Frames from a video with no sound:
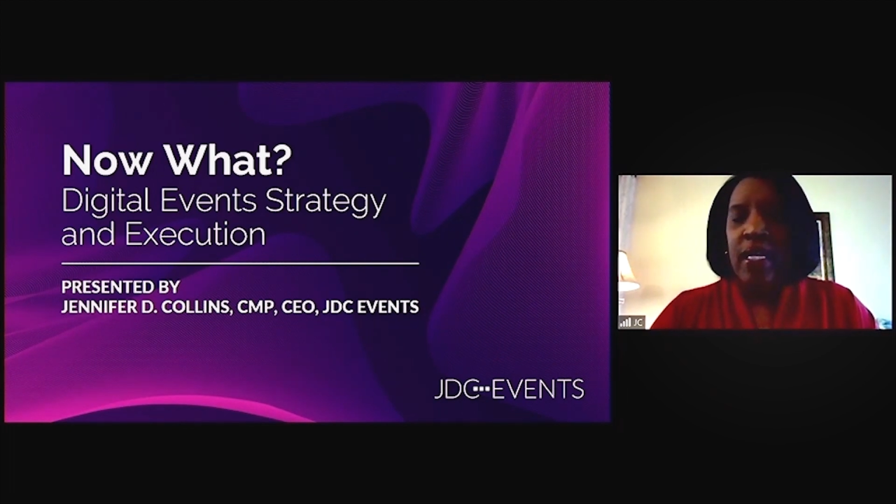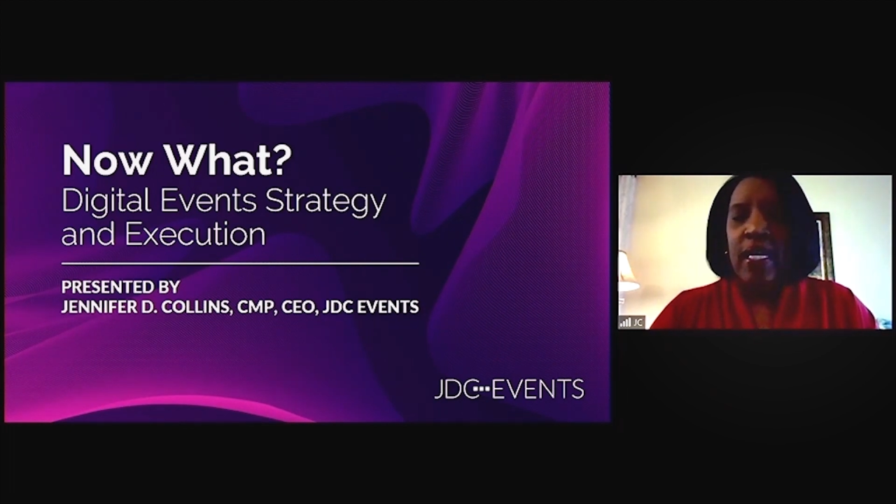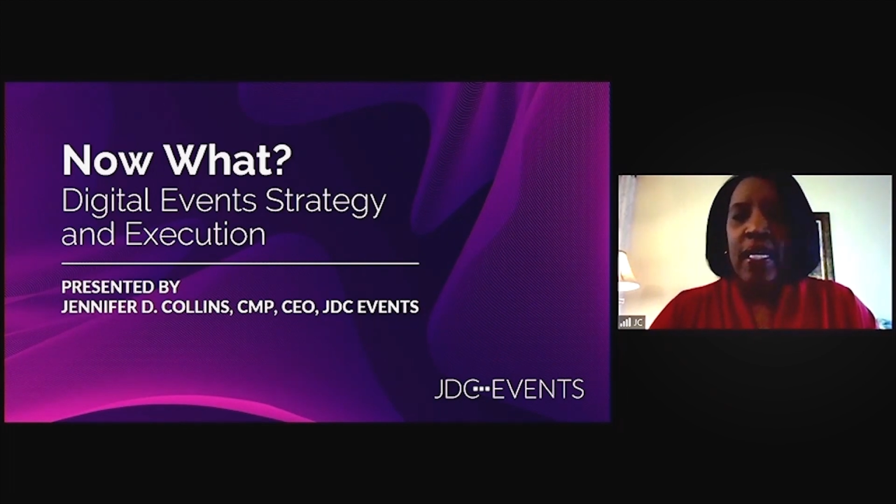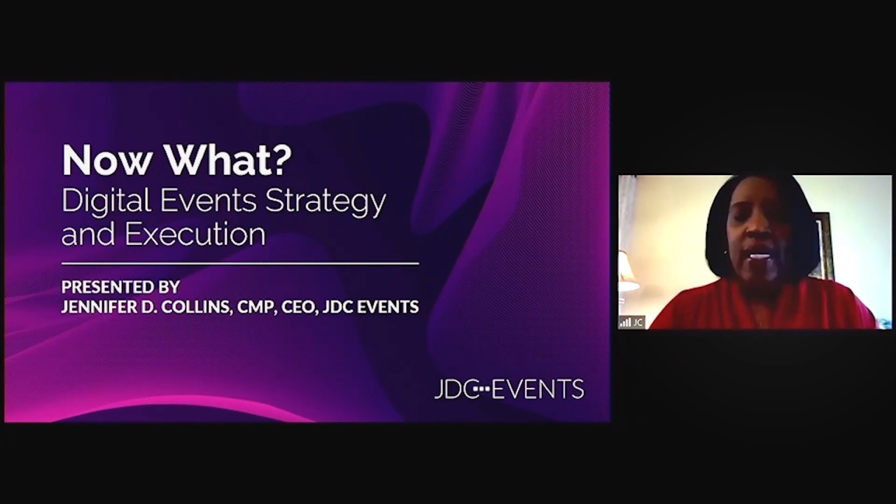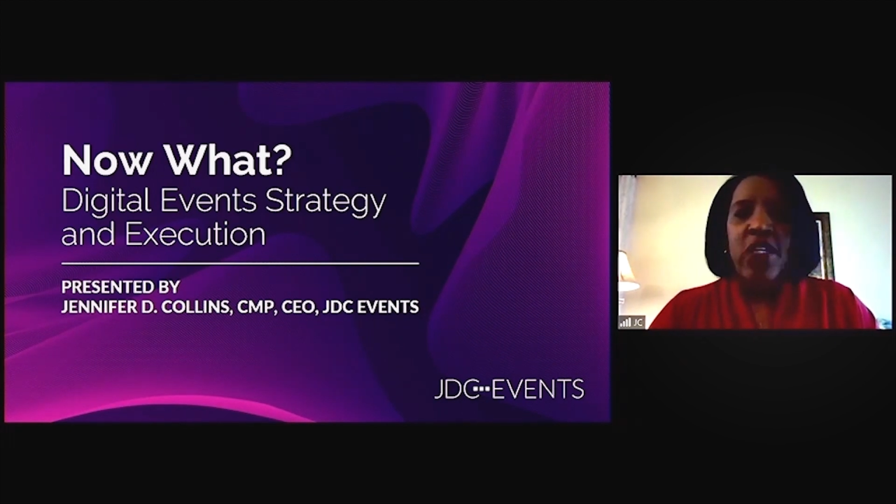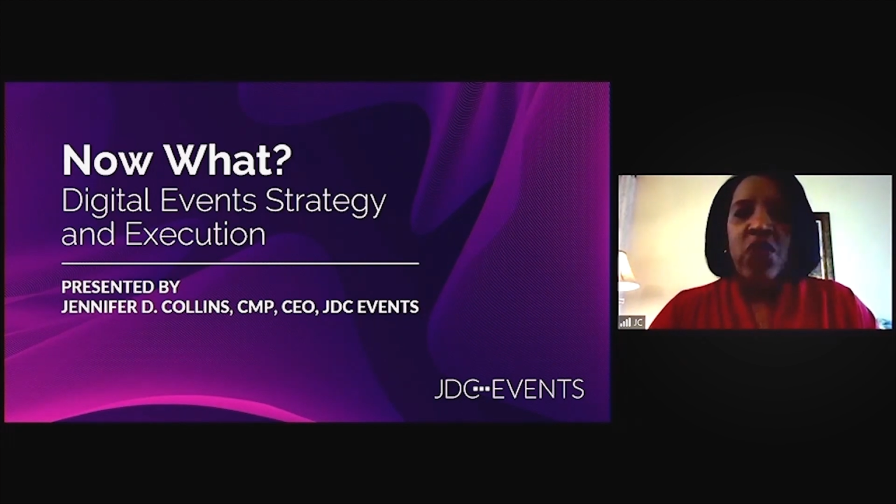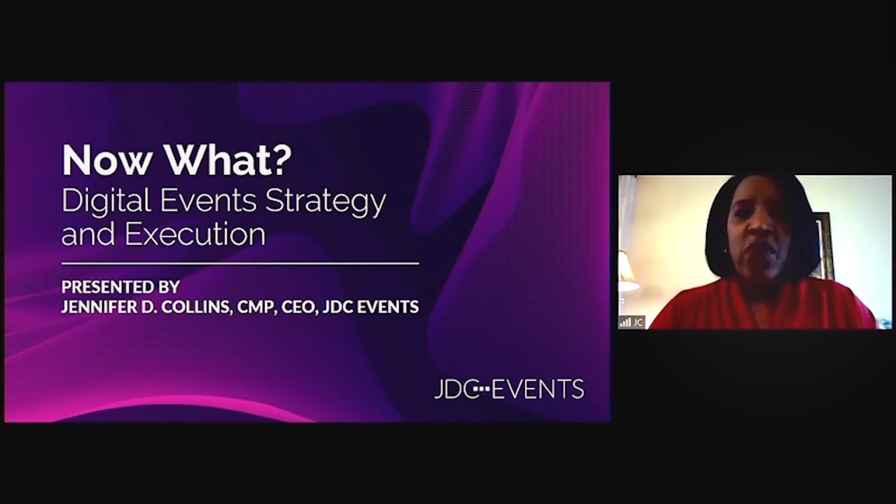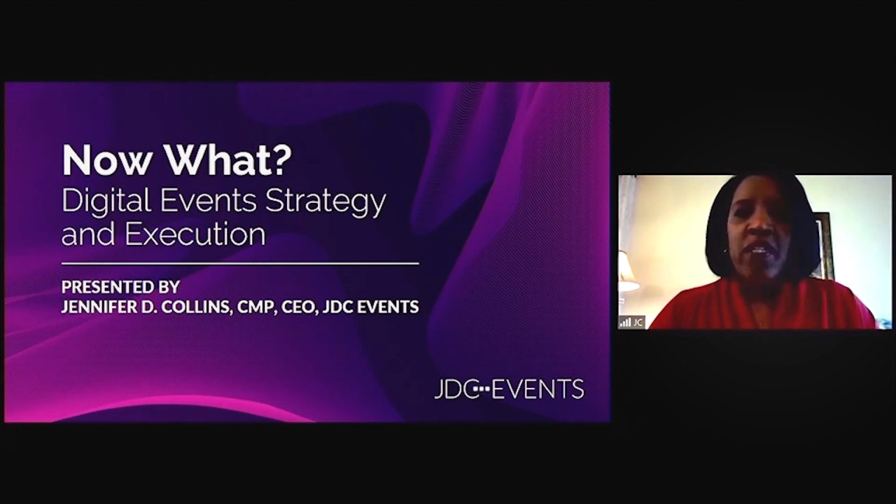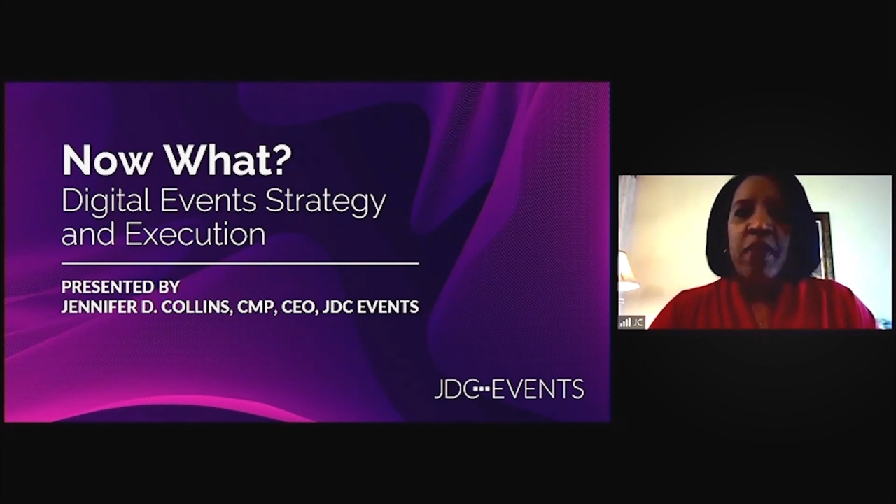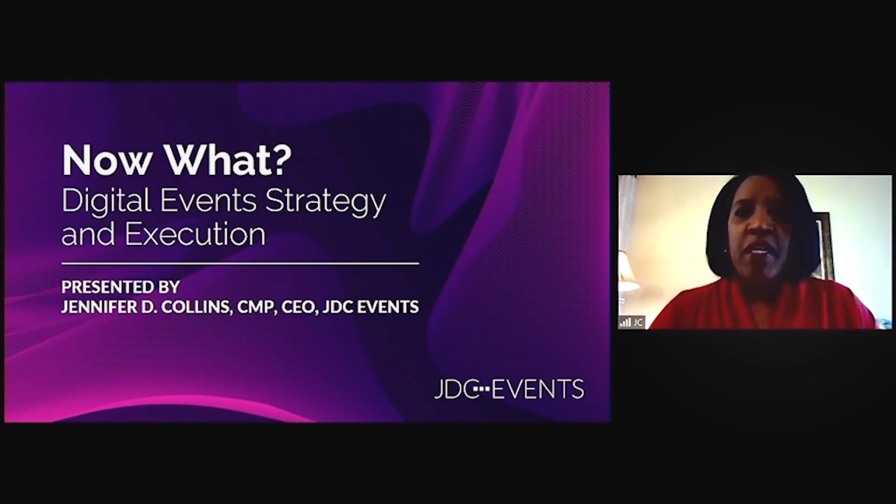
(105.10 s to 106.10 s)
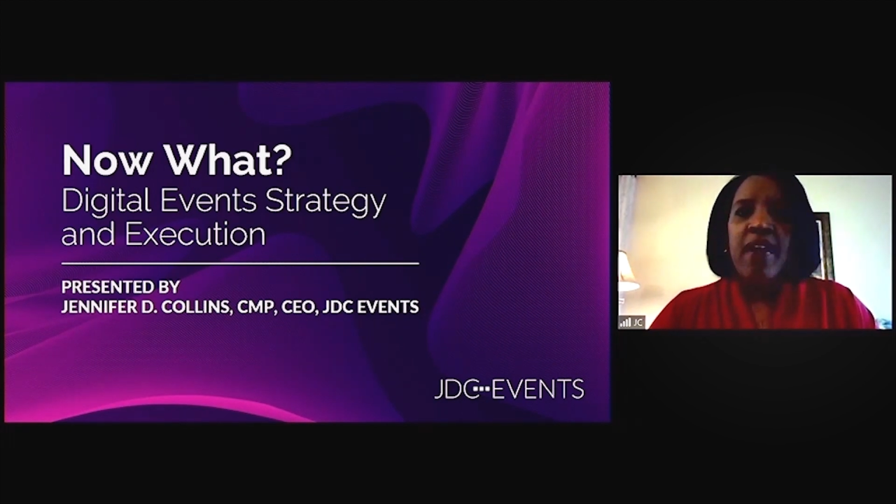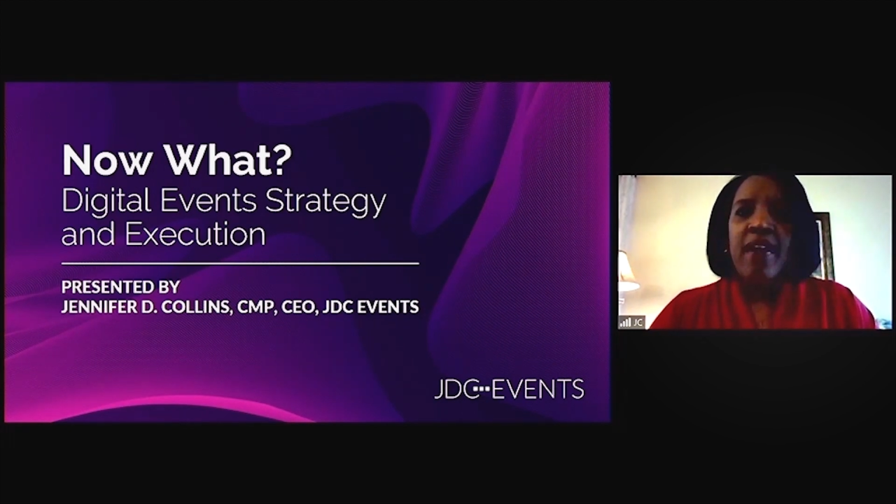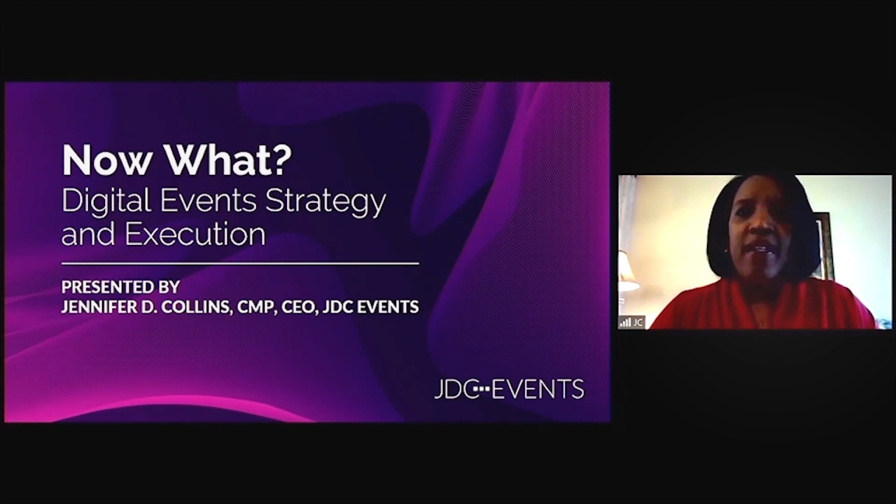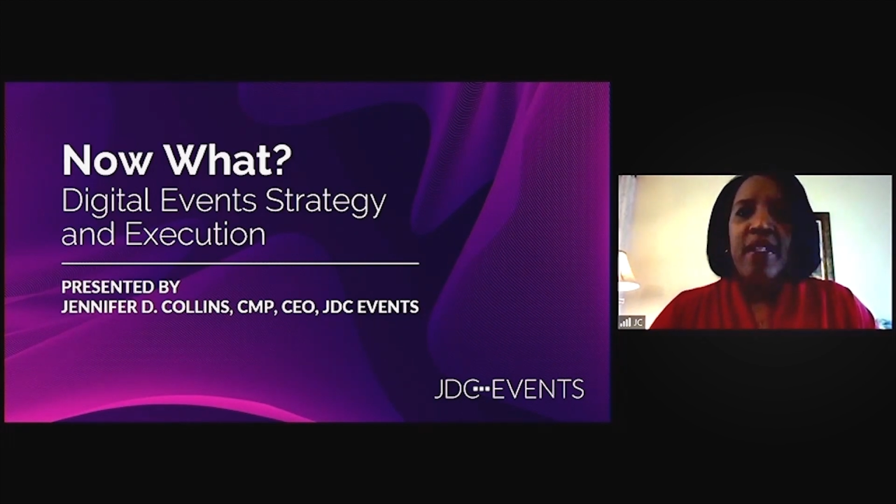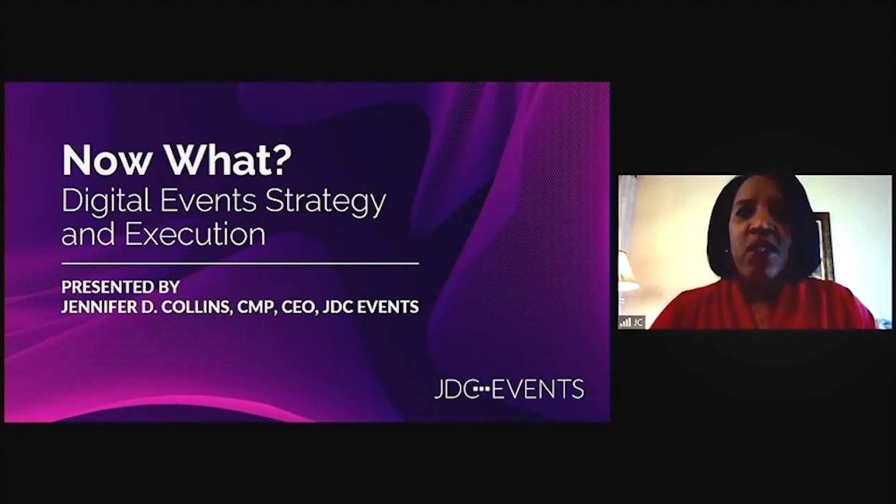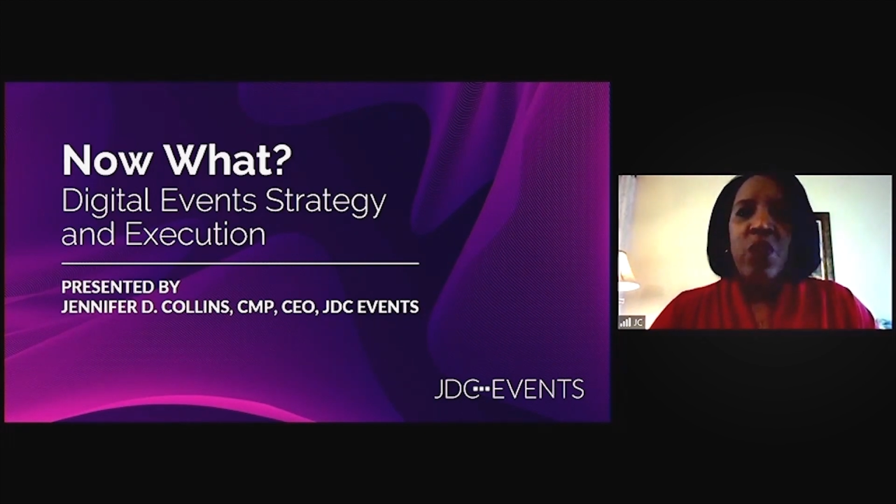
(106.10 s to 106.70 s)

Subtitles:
And it's really because